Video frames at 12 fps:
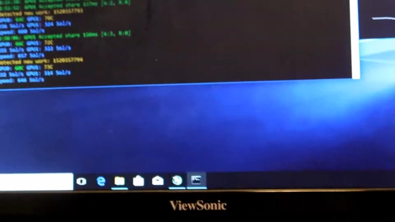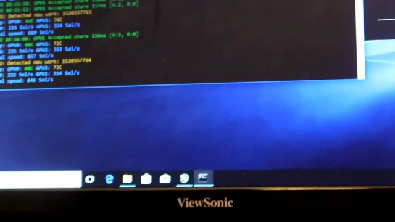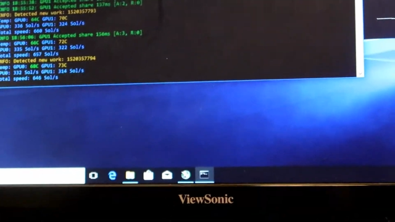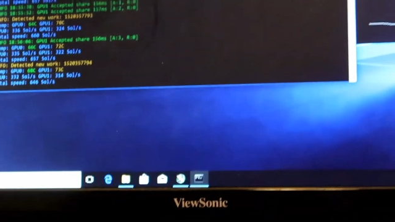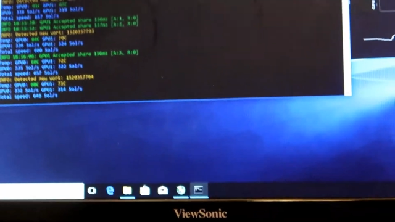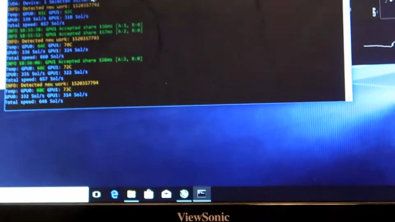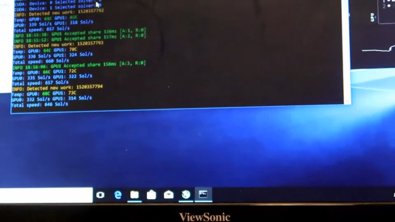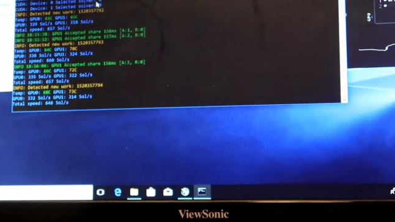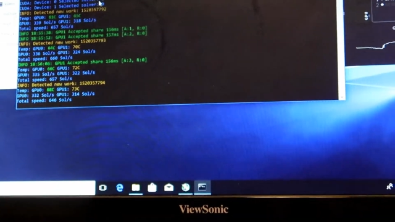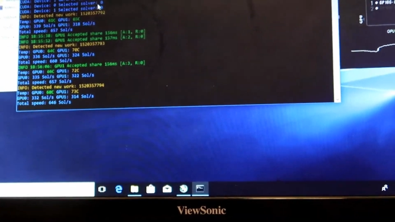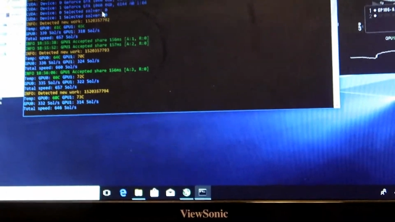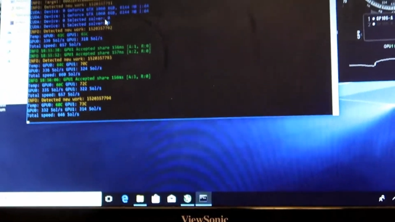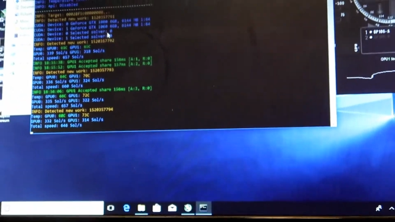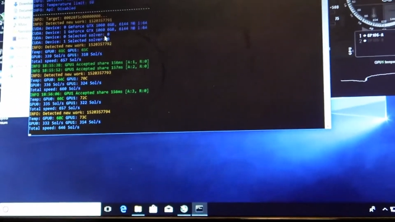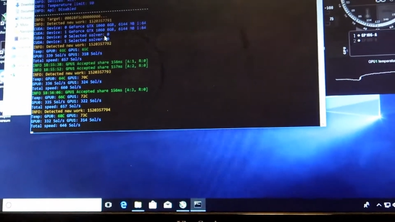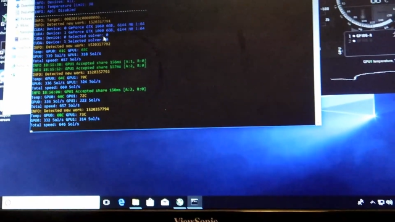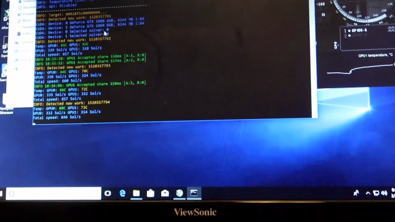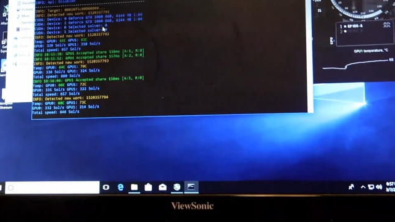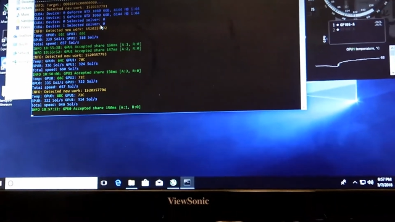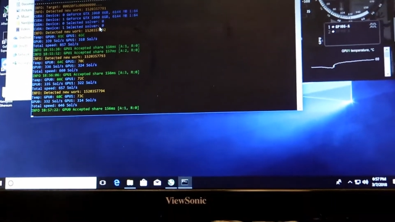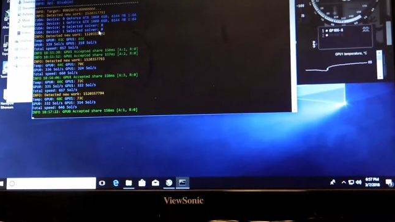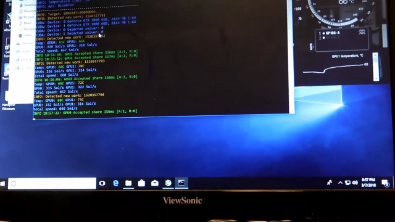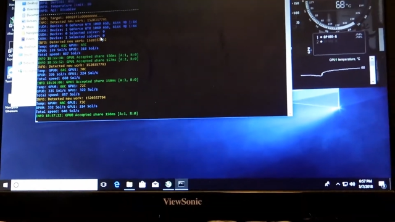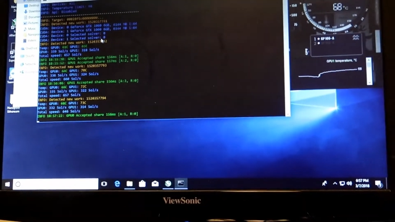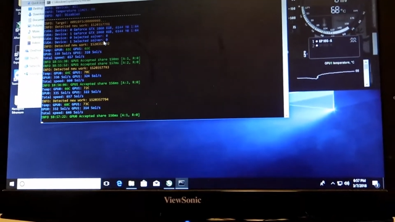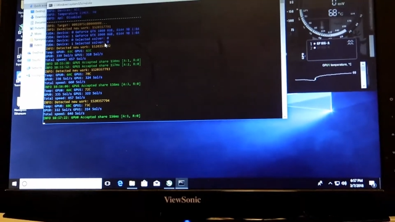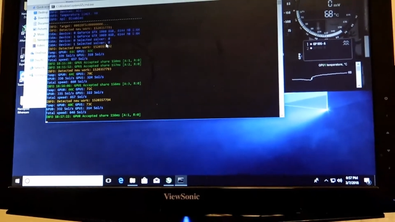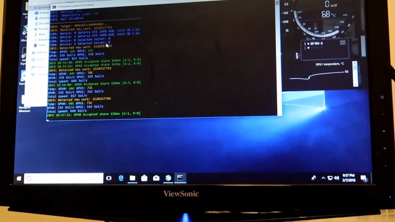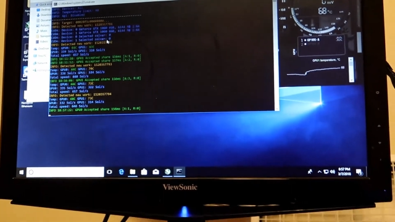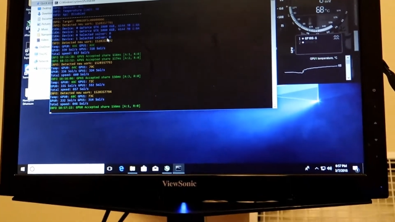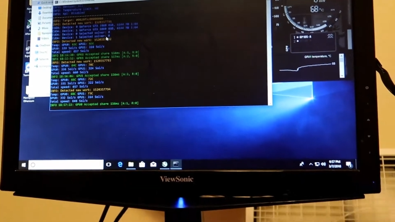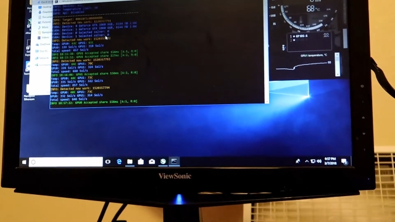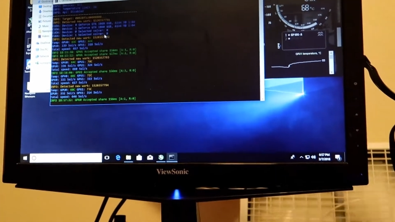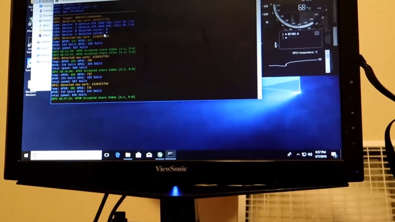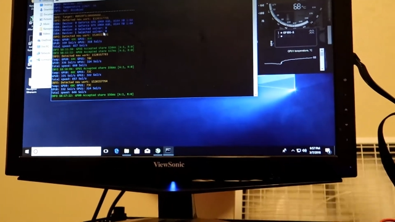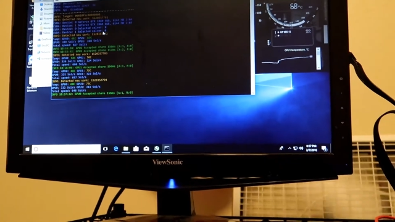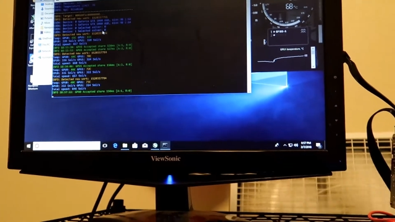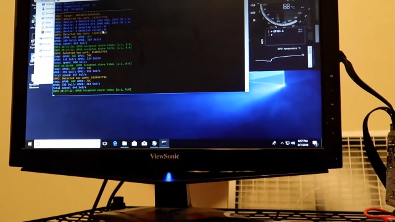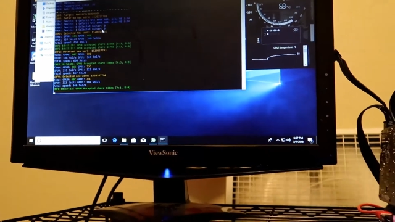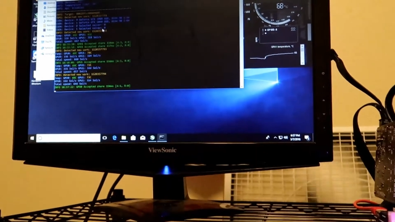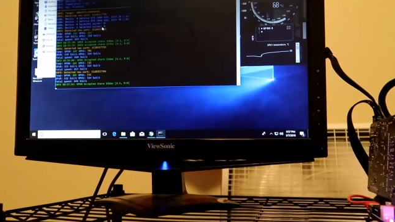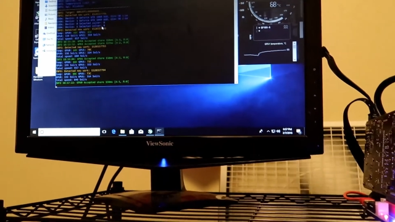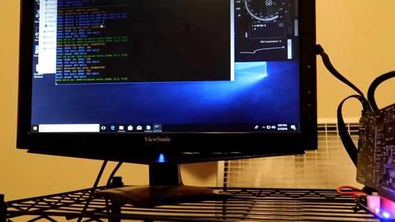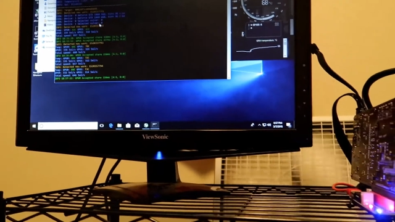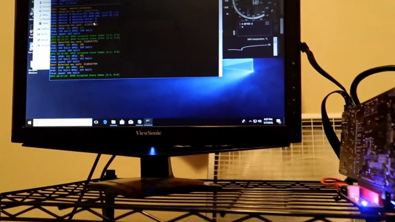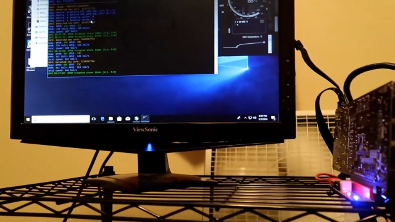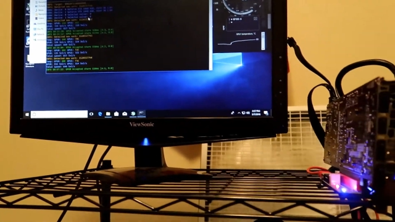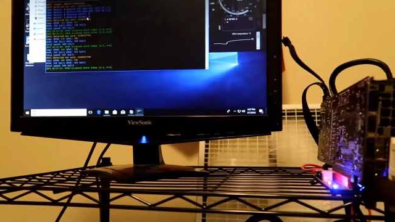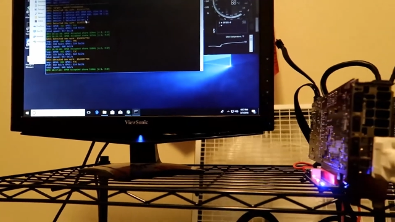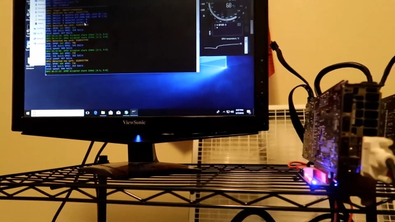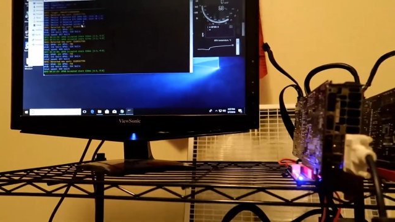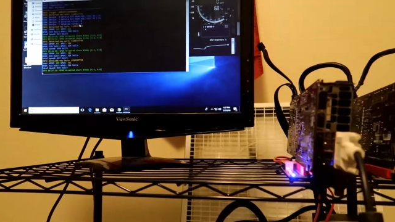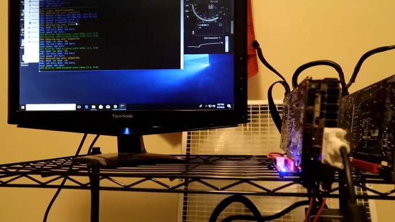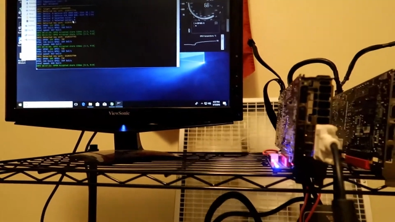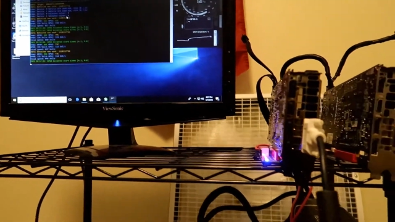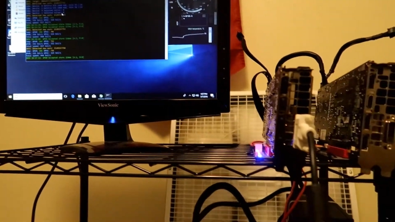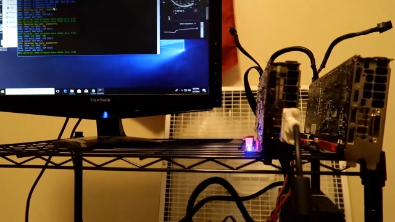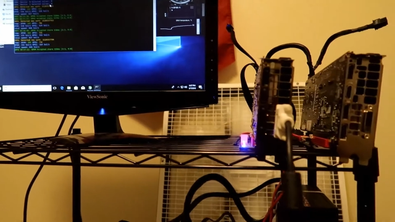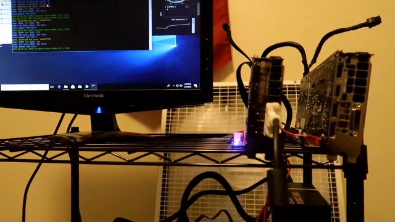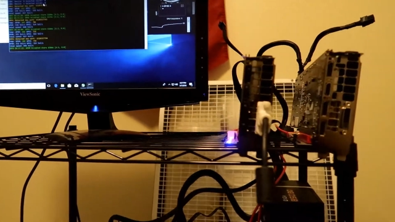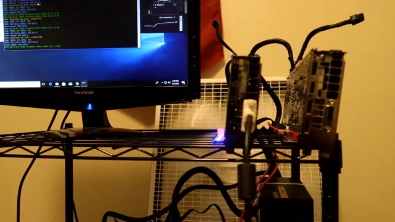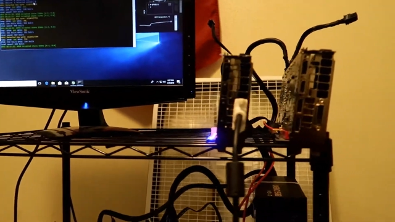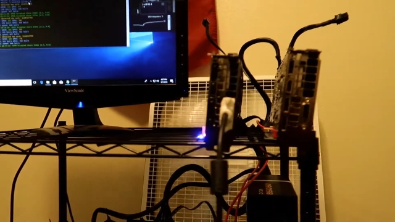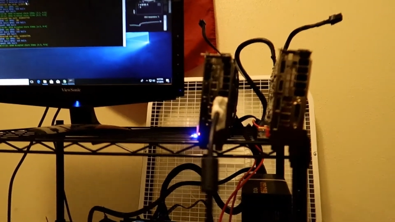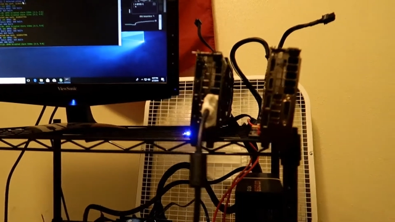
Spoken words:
(no speaker visible)